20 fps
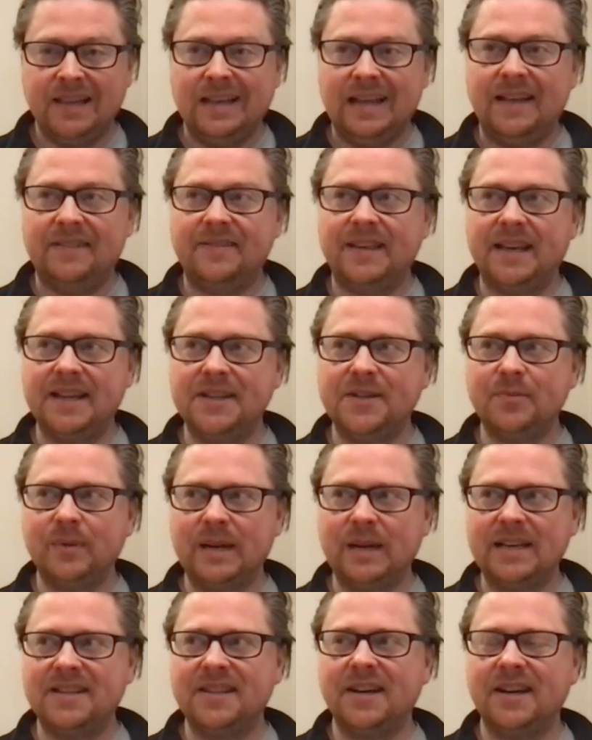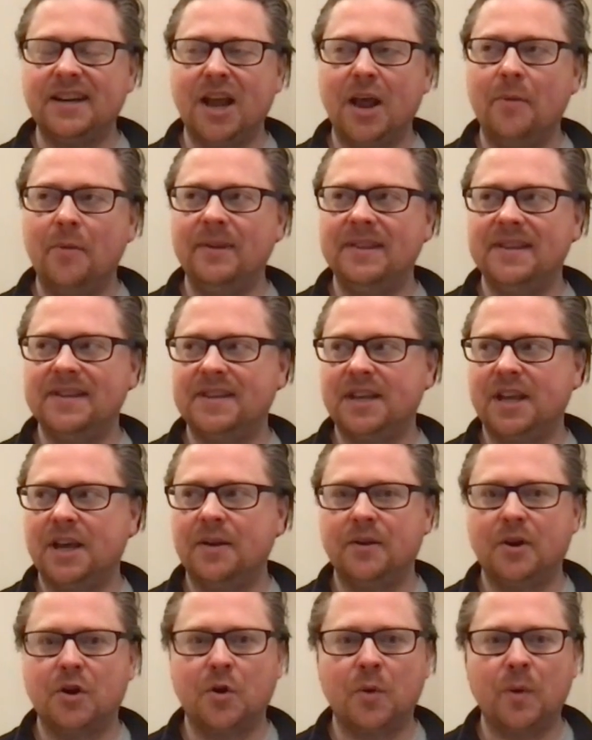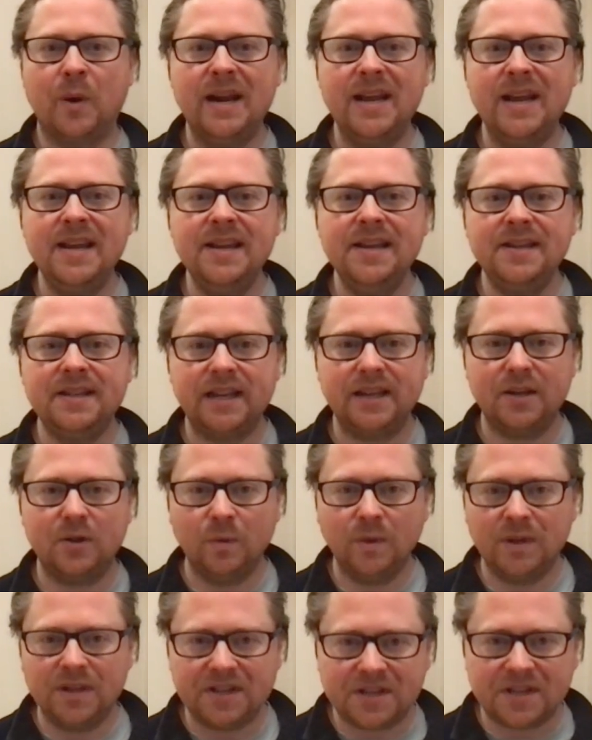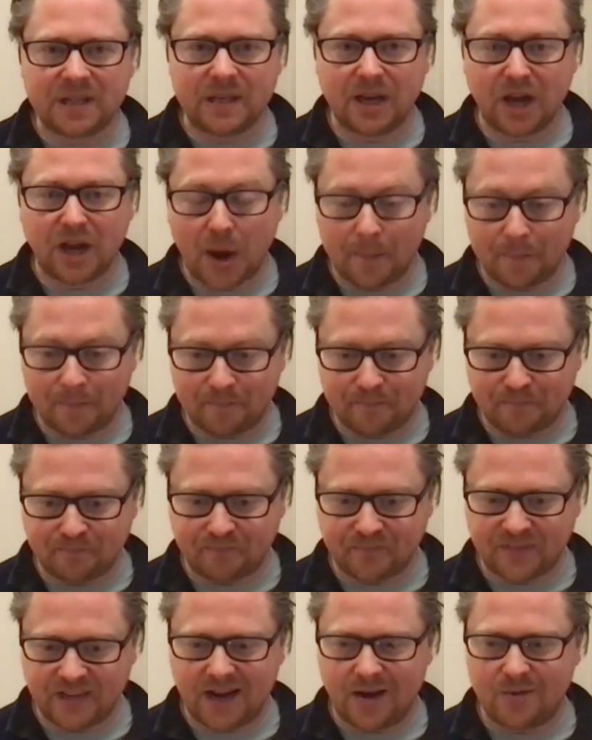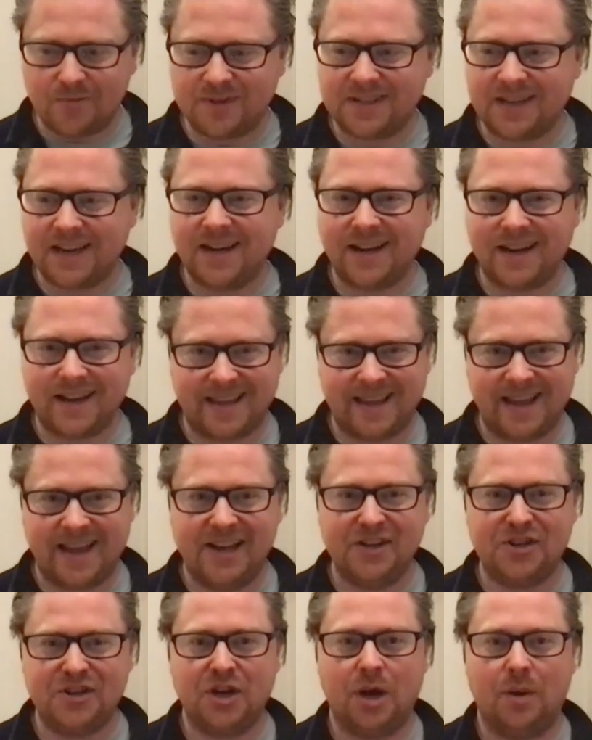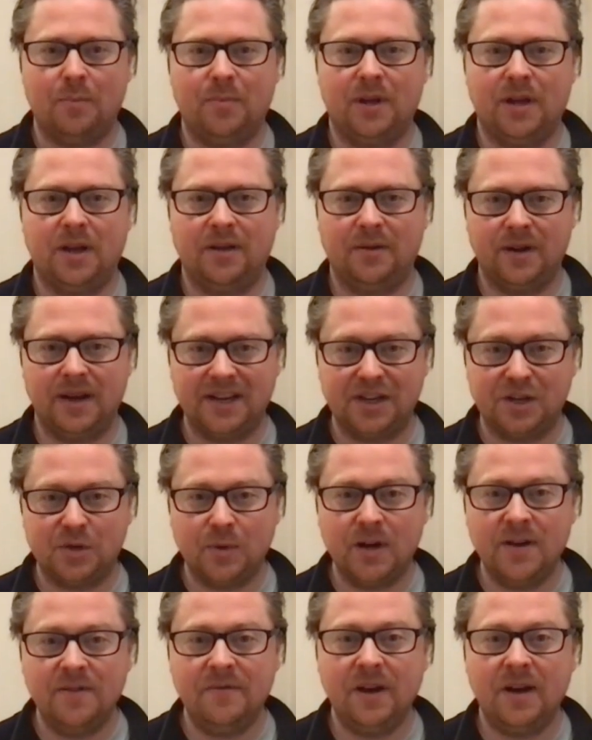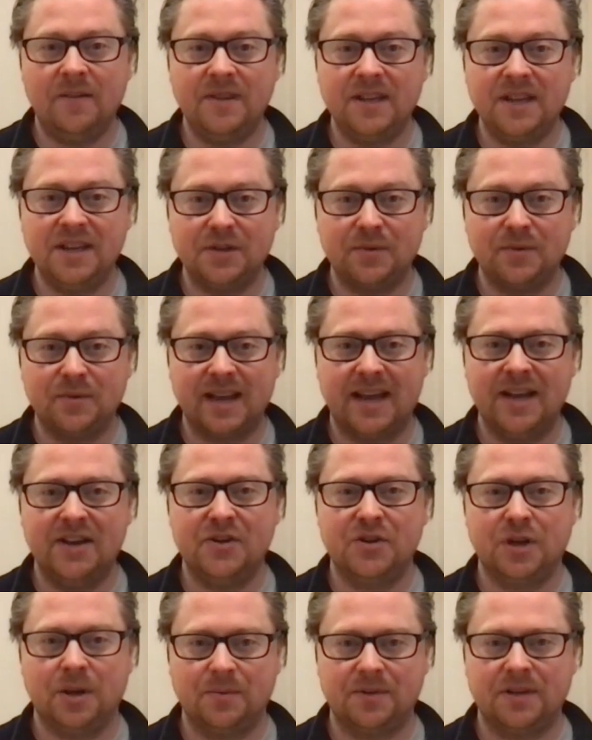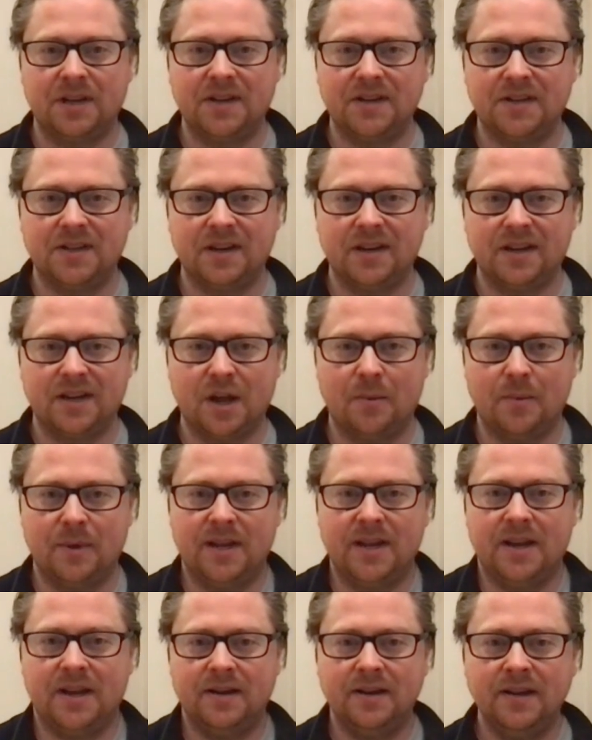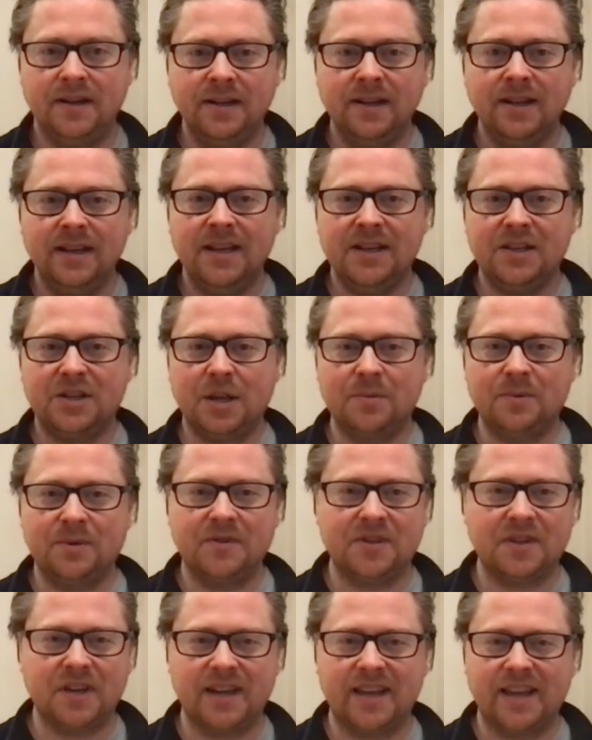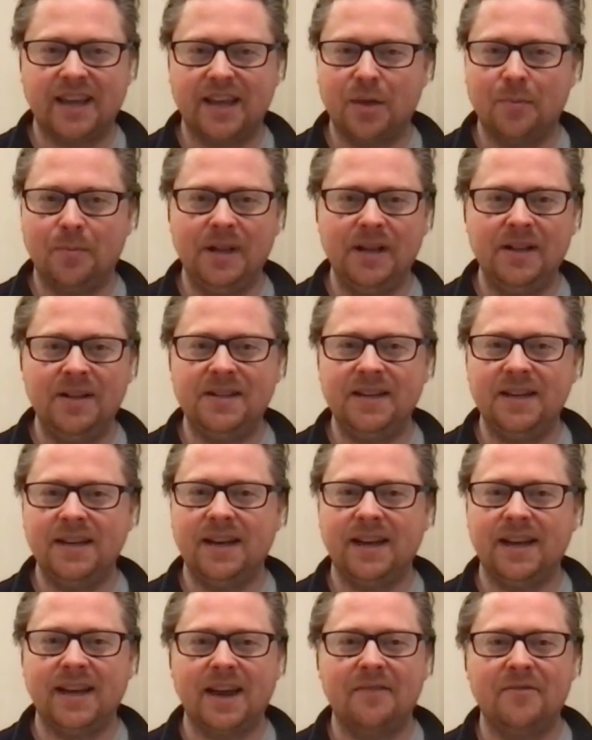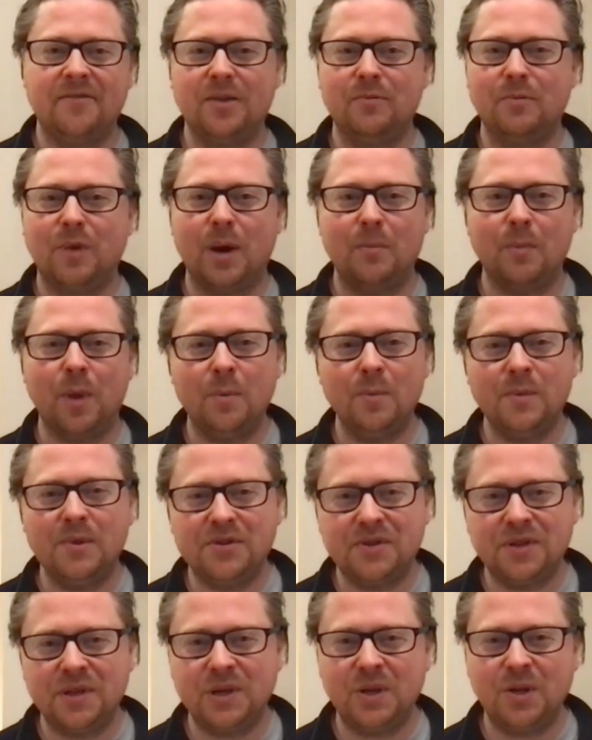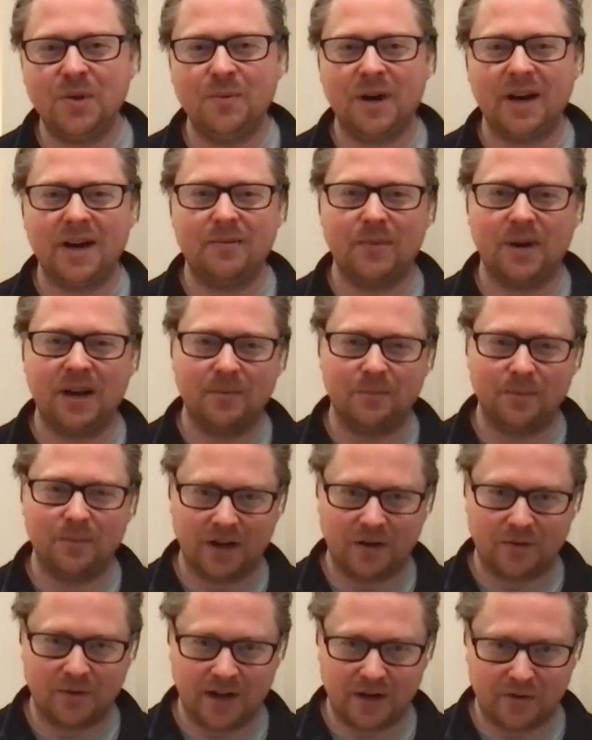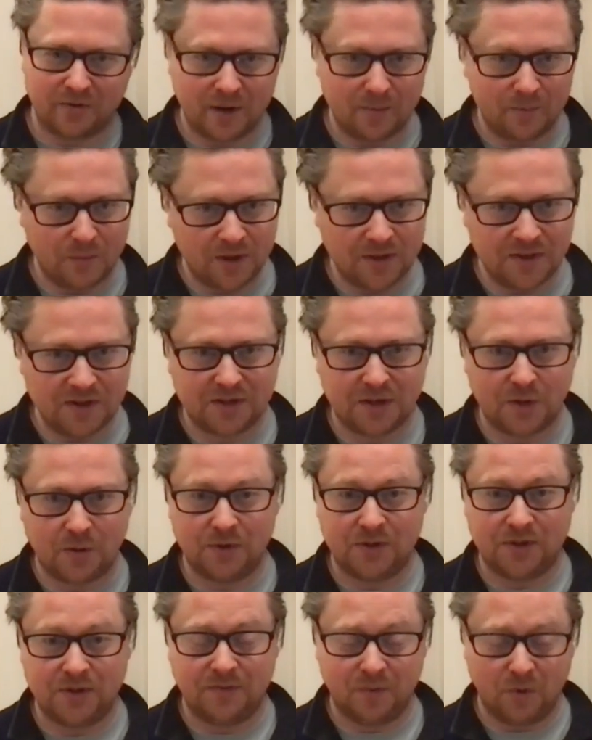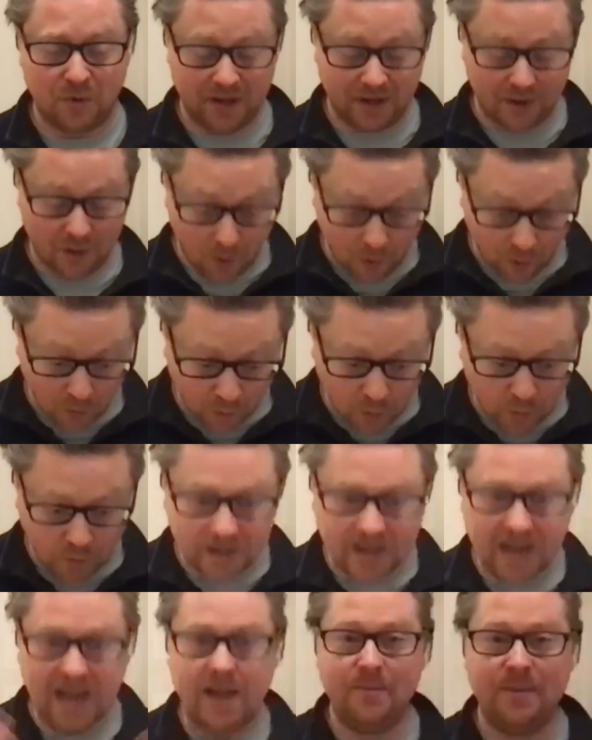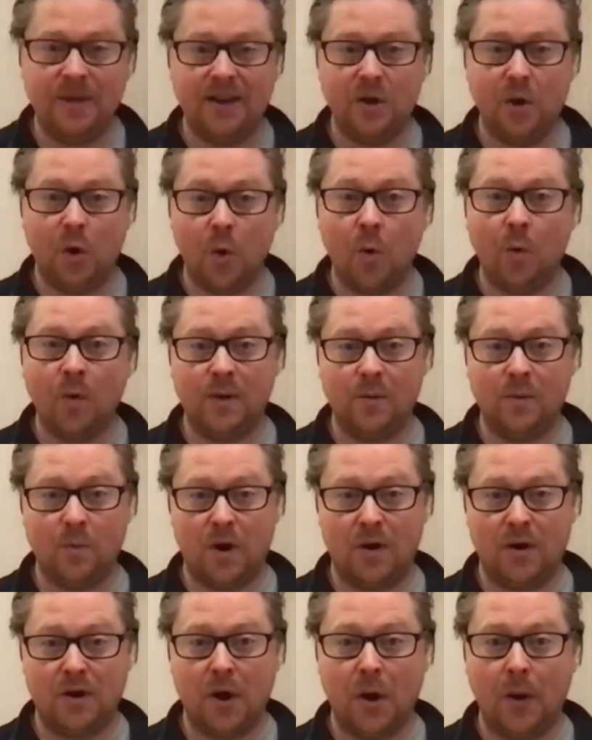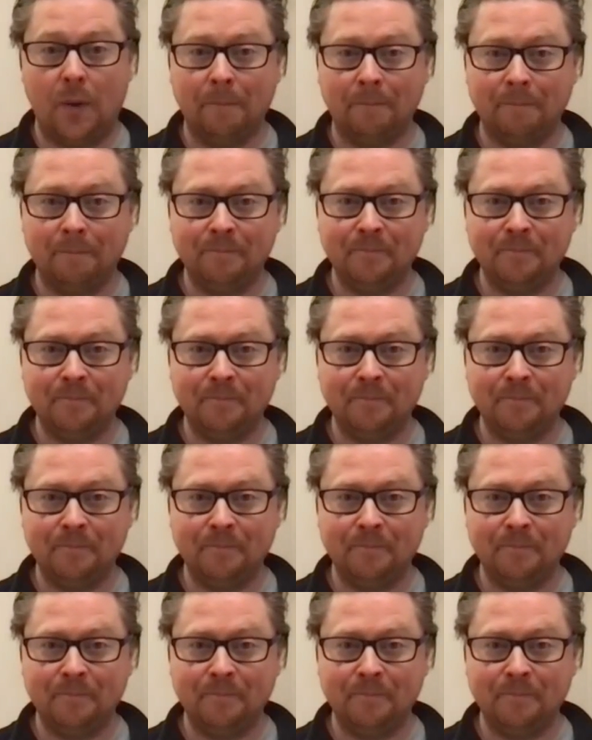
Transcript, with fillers: and that's when I started having this kind of crazy, all this um, I would say like catch up, uh, like twenty five years of catch up. Suddenly started coming in in terms of psychic ability, like everything my mom used to do, my my my great grandmother, so on and so forth. It all came in, all in one go.